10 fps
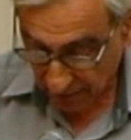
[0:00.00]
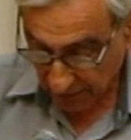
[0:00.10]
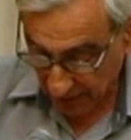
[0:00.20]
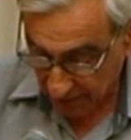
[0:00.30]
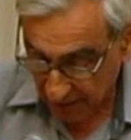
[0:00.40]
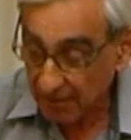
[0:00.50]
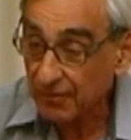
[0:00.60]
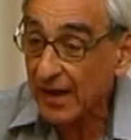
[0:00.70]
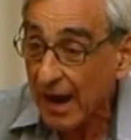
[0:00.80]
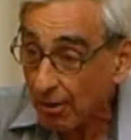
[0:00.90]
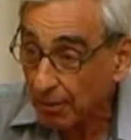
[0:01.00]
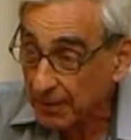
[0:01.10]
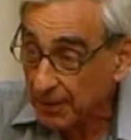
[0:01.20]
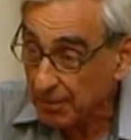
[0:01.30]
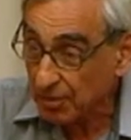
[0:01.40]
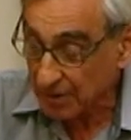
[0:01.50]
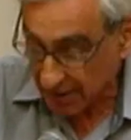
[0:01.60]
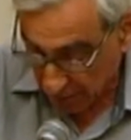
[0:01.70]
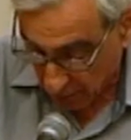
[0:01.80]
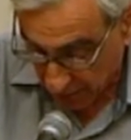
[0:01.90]
of living of the Arab
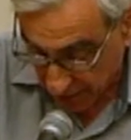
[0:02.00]
community with